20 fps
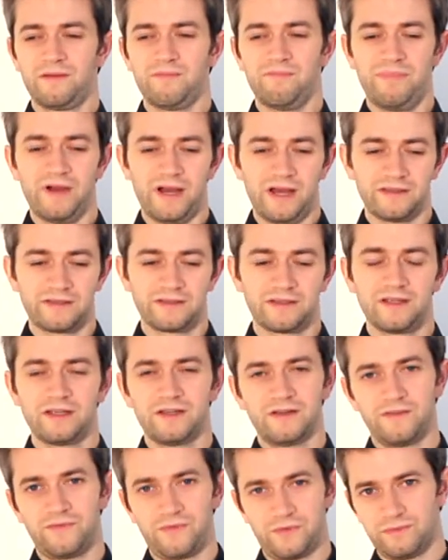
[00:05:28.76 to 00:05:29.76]
But
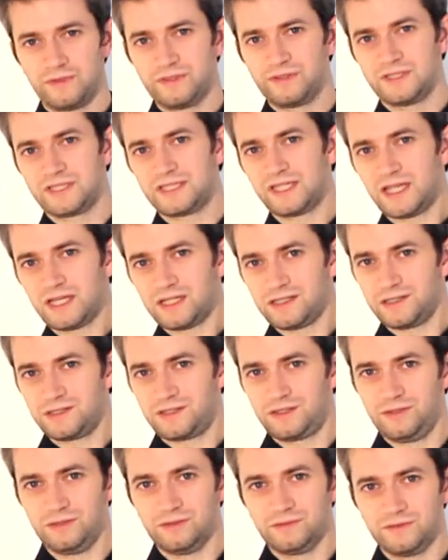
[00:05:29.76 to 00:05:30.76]
if you want to say
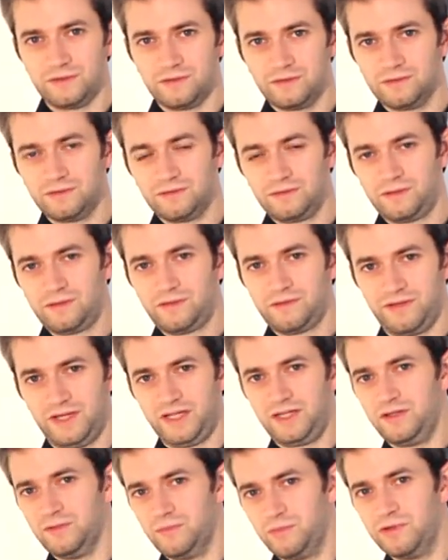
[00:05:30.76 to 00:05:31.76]
that you will
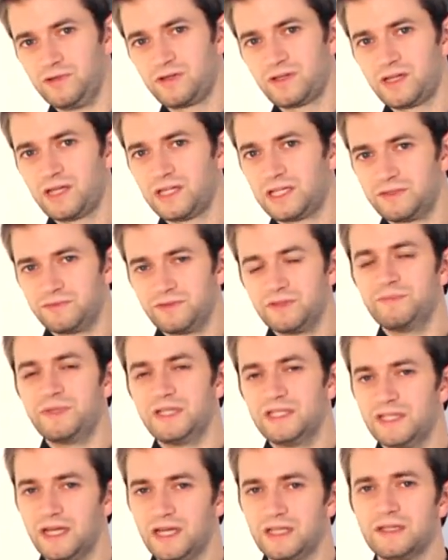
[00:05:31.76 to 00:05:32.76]
read the book and it will
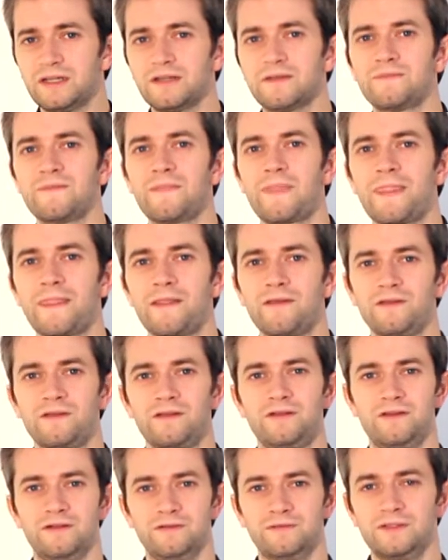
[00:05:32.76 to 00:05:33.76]
be done,
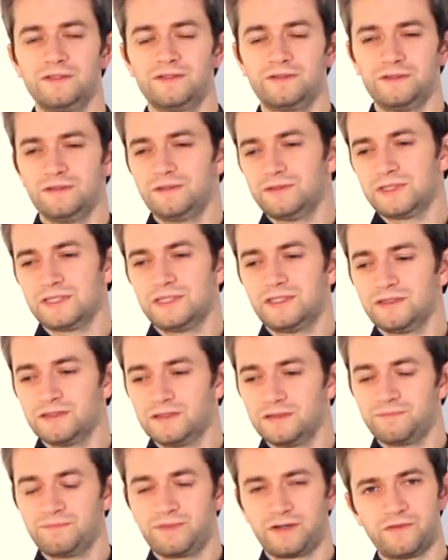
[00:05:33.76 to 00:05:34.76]
you want to use
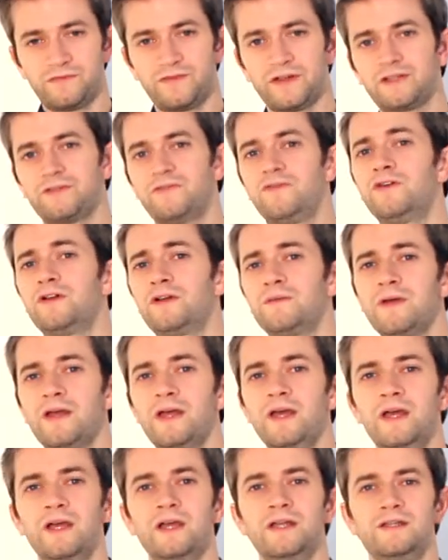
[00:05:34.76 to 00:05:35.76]
the perfect form,
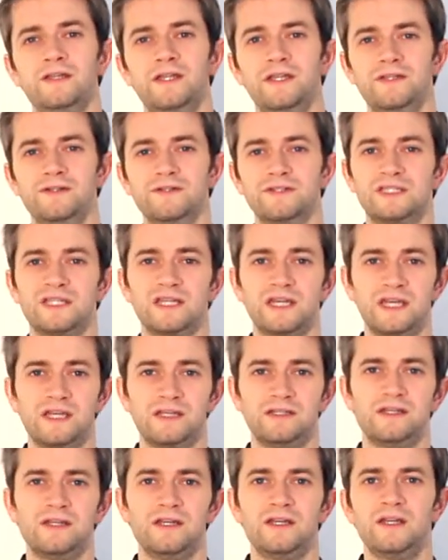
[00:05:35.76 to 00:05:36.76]
then you
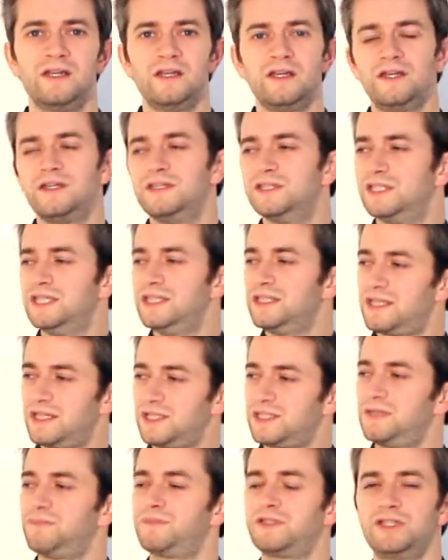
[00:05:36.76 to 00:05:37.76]
say, Zítra
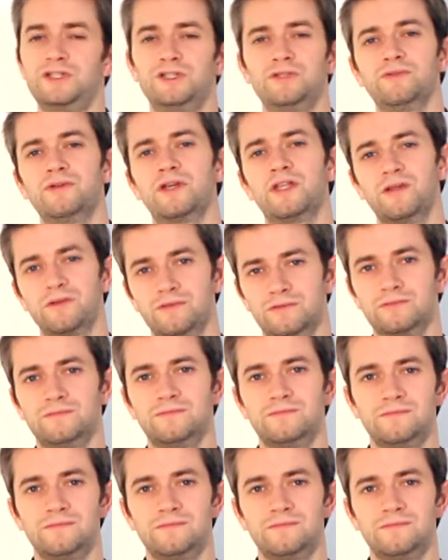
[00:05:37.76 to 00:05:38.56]
si přečtu knihu.